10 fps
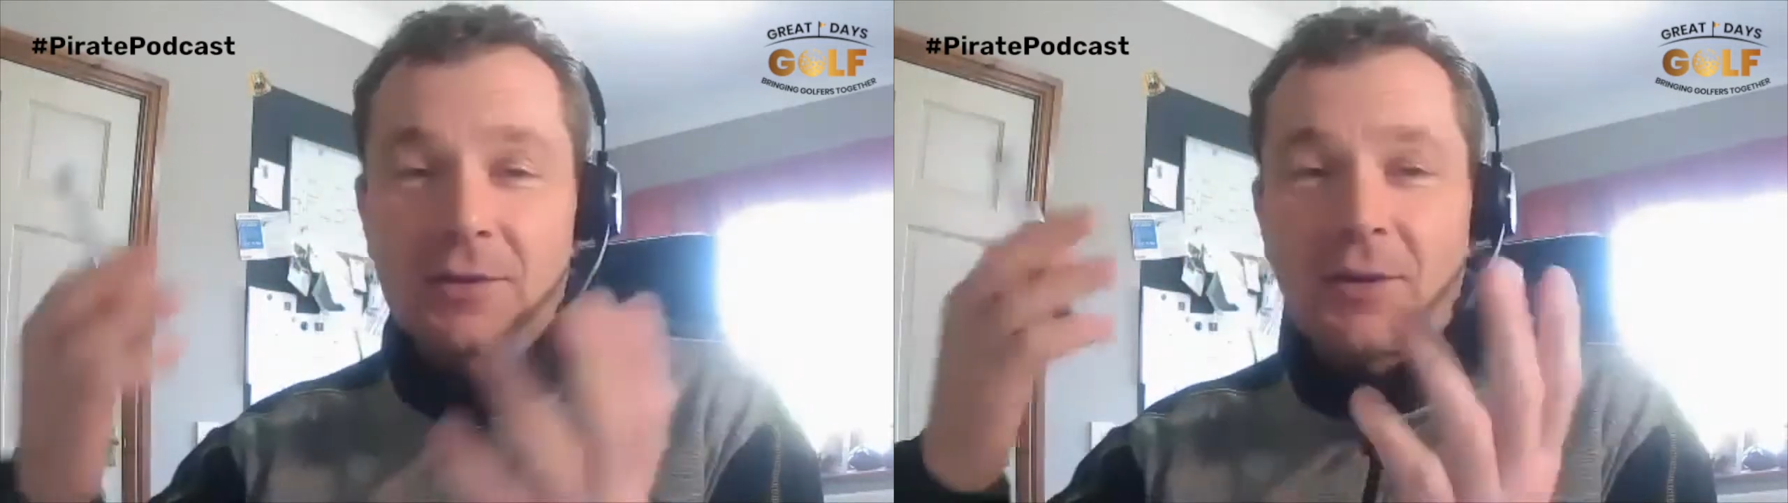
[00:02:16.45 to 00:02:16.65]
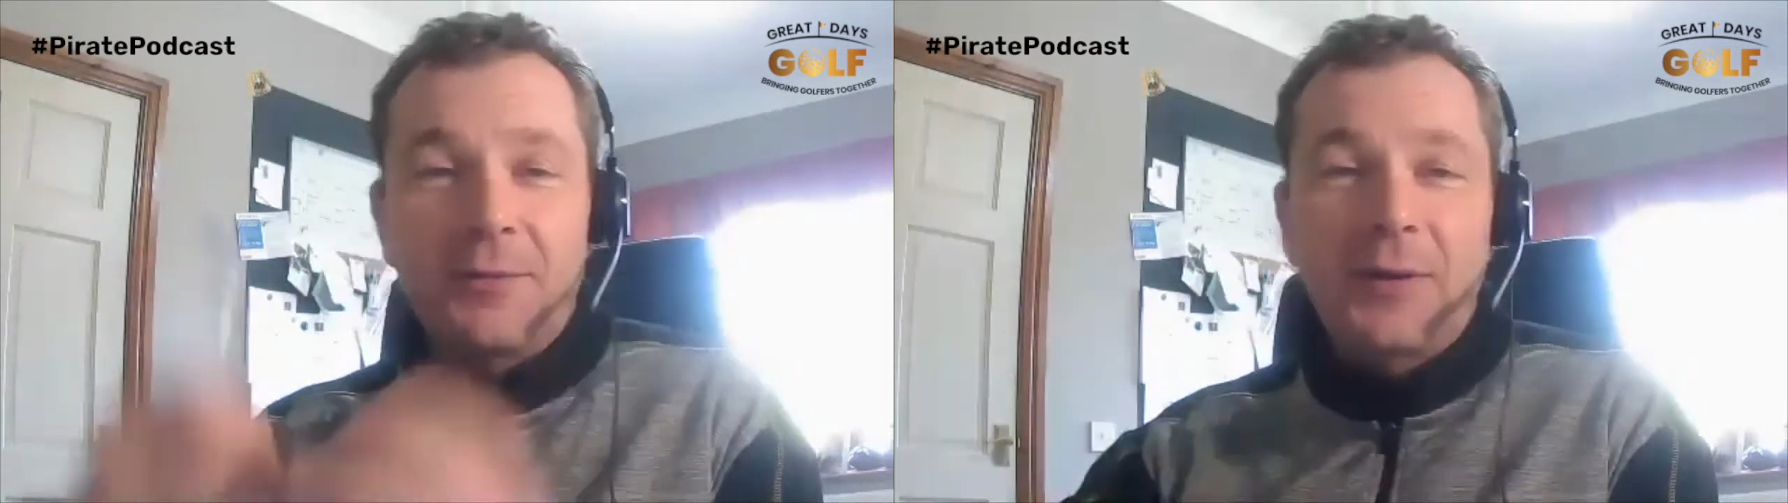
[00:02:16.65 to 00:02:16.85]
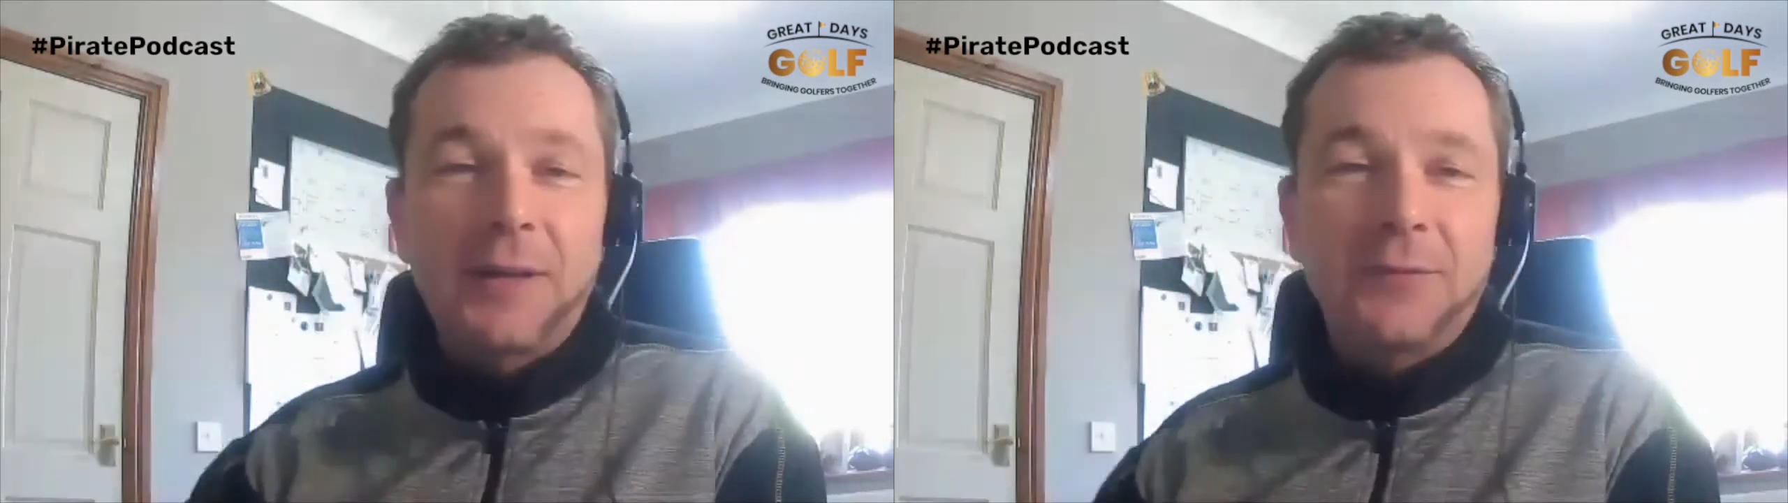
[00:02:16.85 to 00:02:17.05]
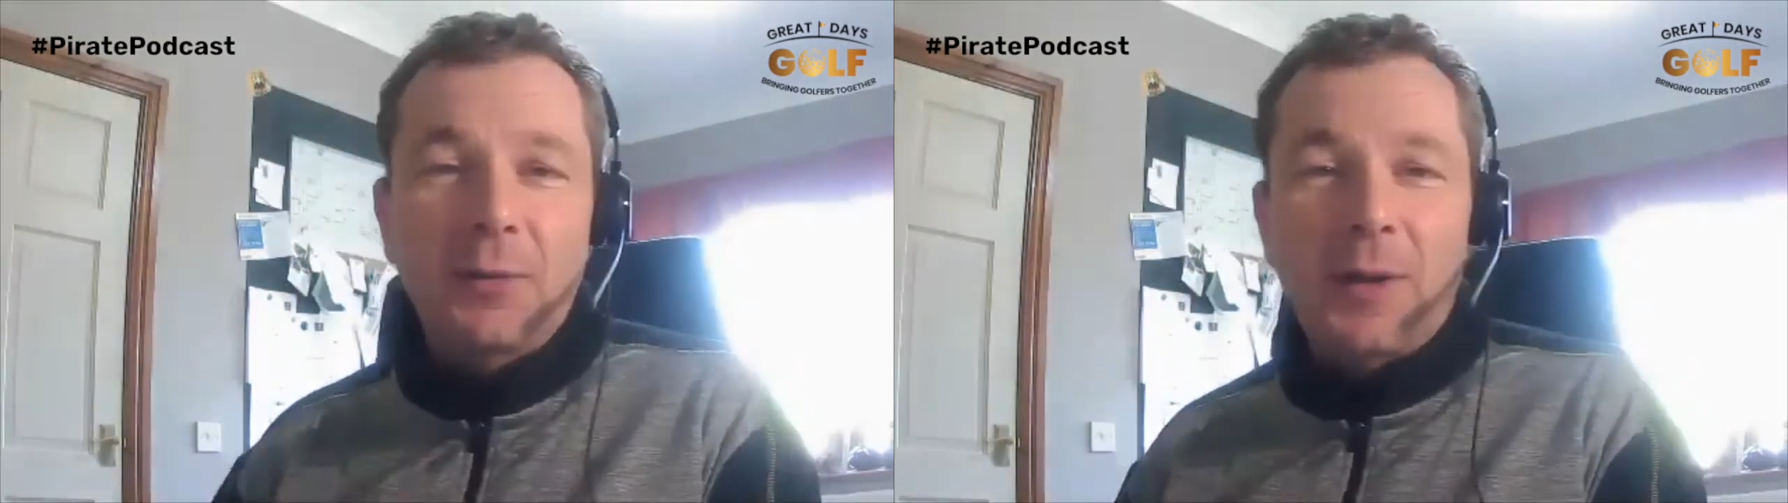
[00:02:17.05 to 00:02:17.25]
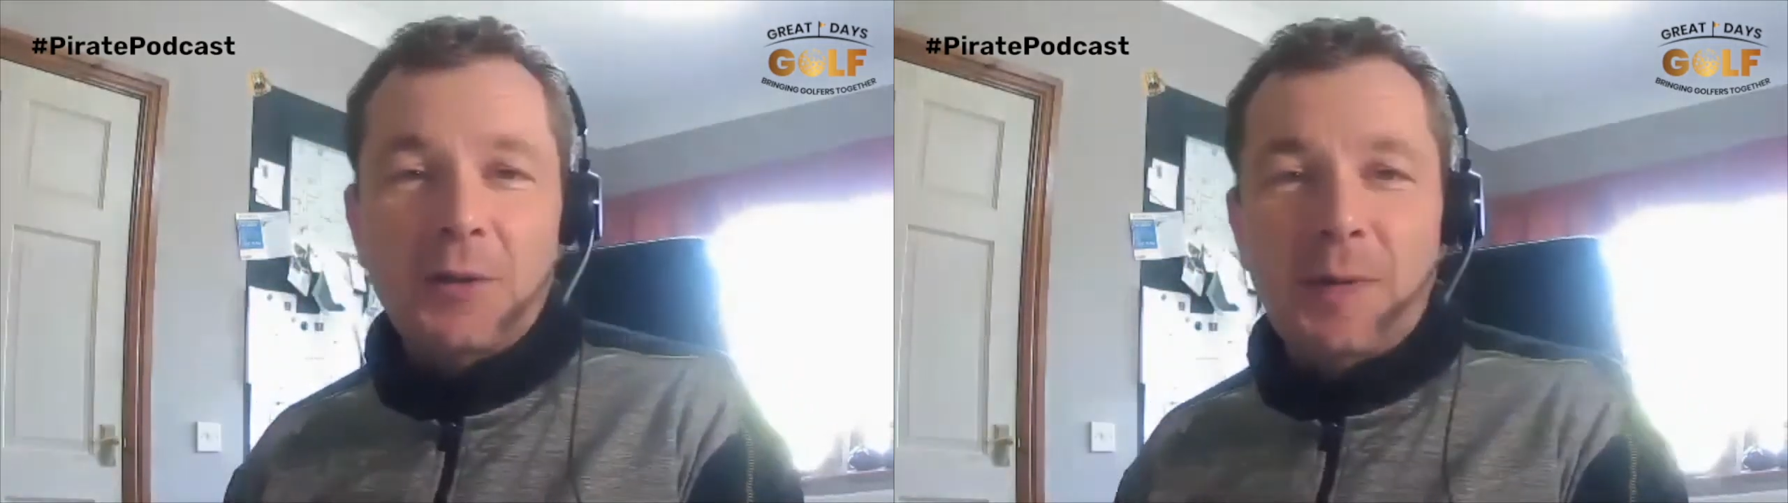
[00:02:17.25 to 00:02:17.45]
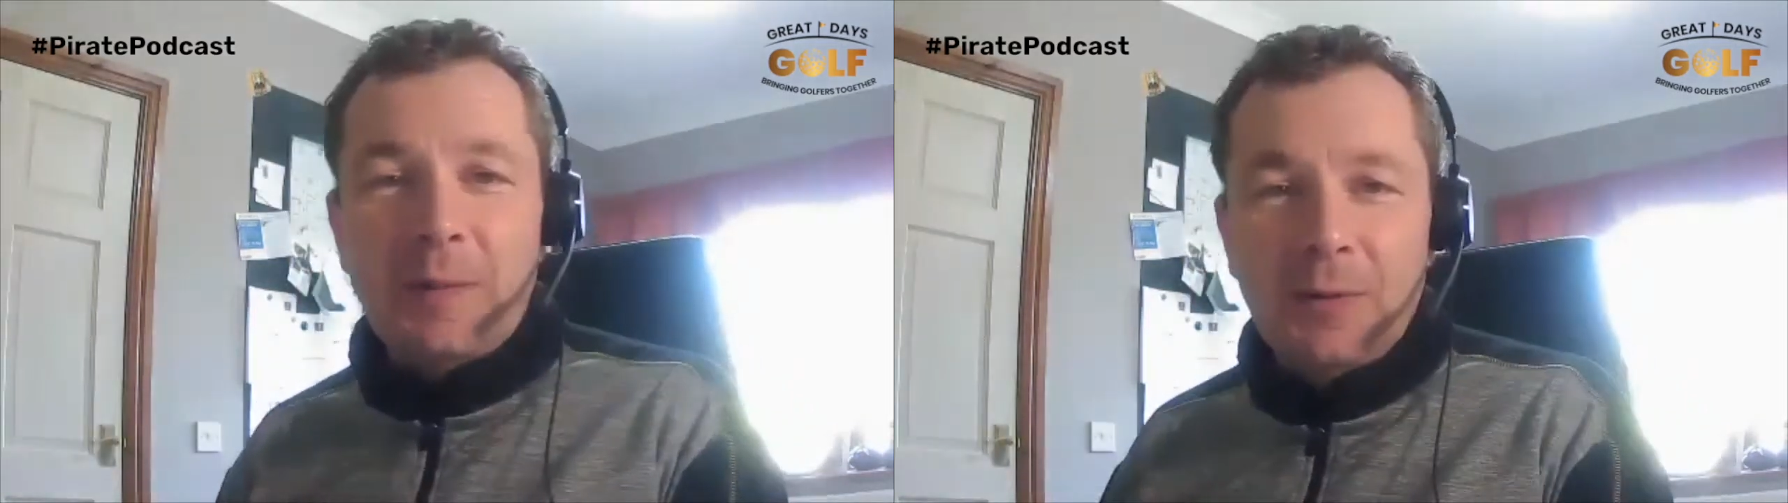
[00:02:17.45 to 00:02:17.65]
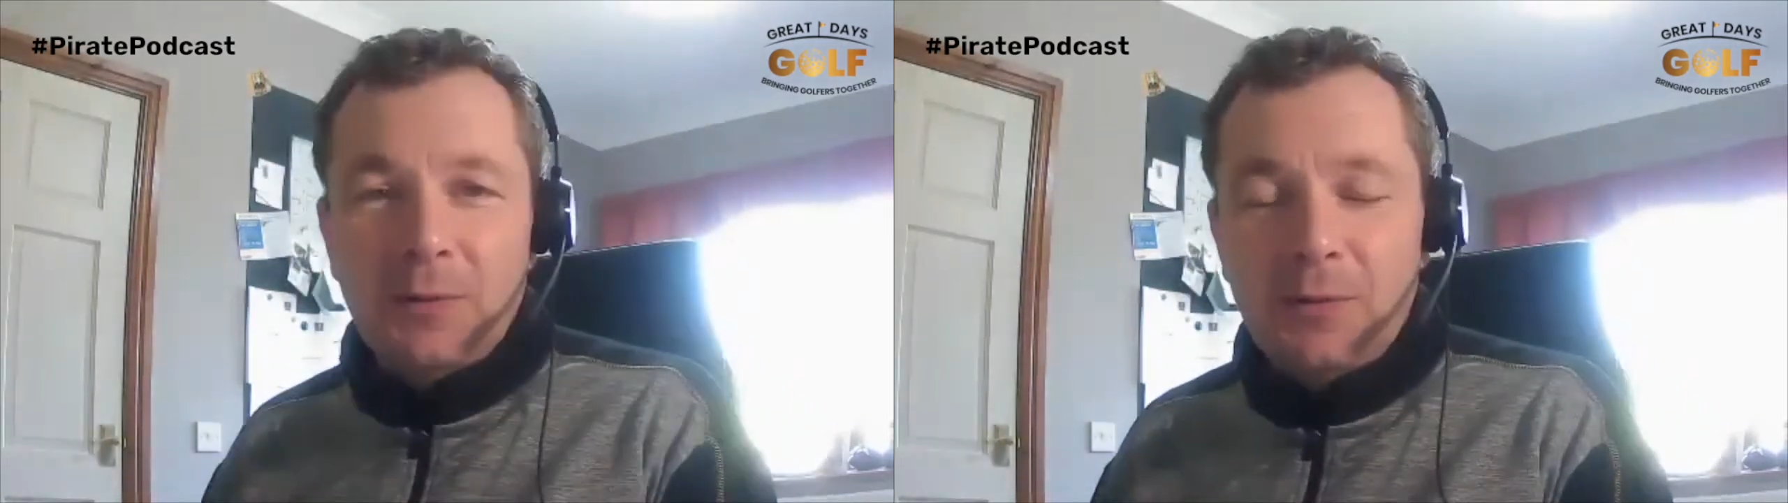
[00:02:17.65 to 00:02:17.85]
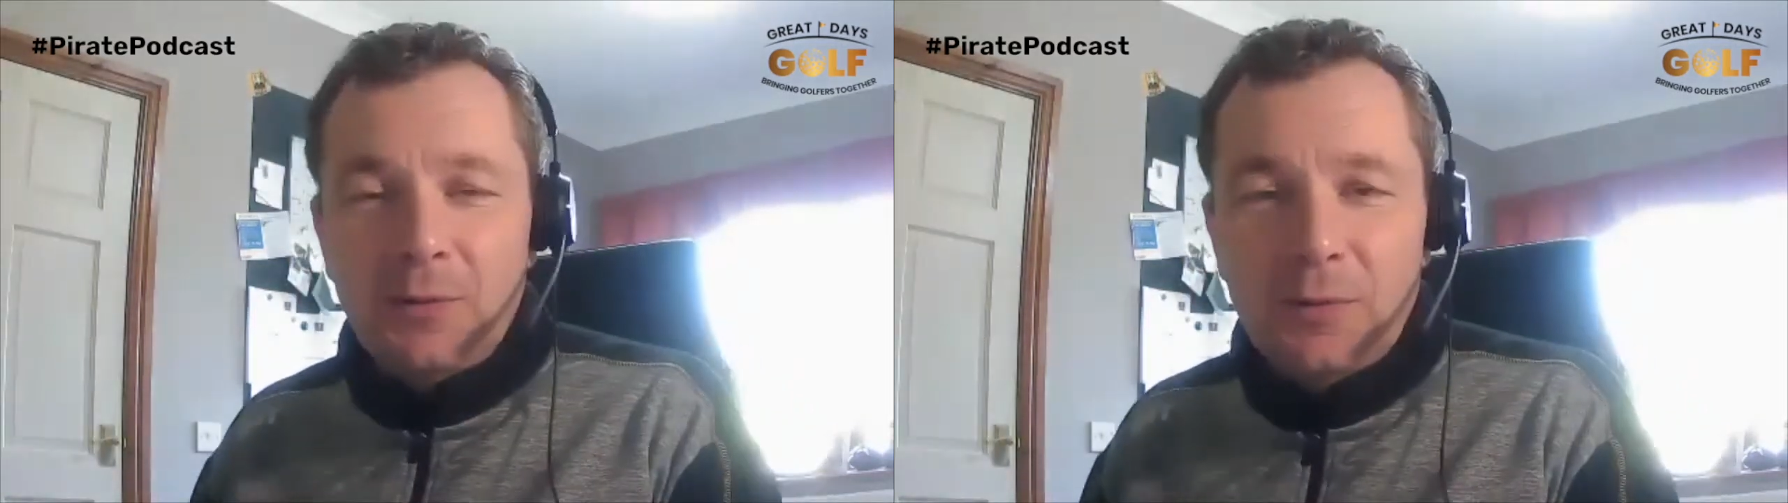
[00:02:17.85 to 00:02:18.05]
Scrum Five for Welsh people
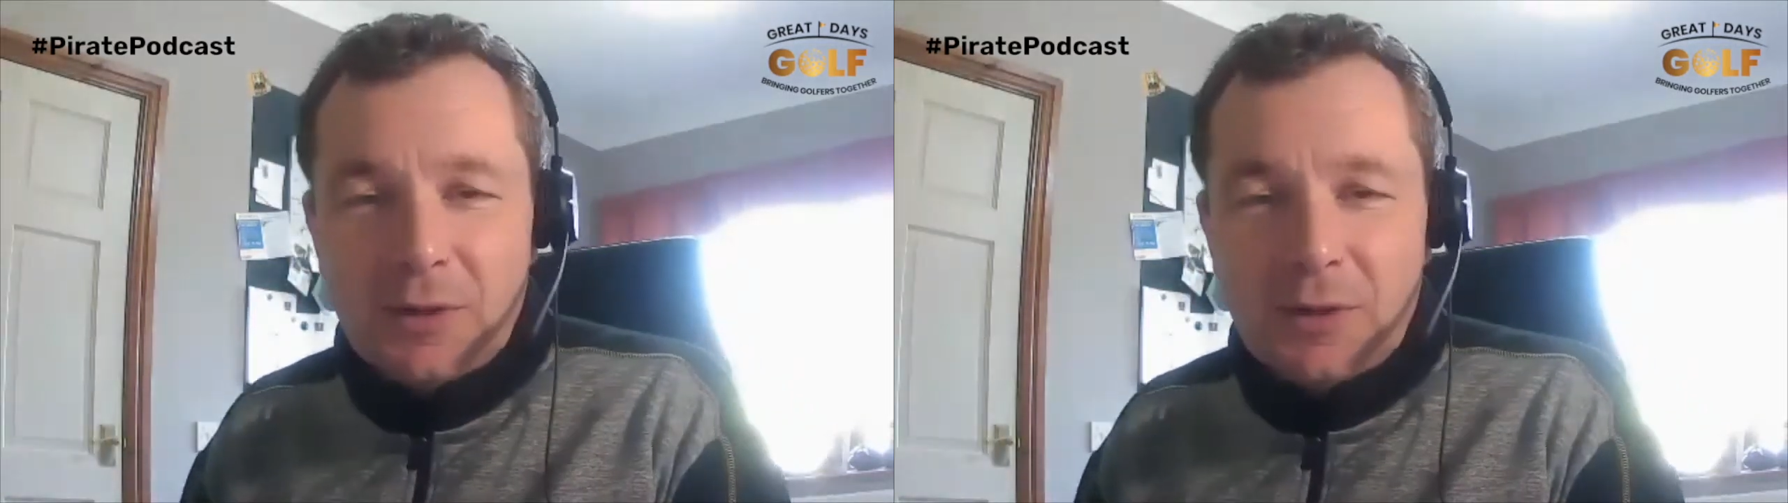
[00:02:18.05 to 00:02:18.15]
who,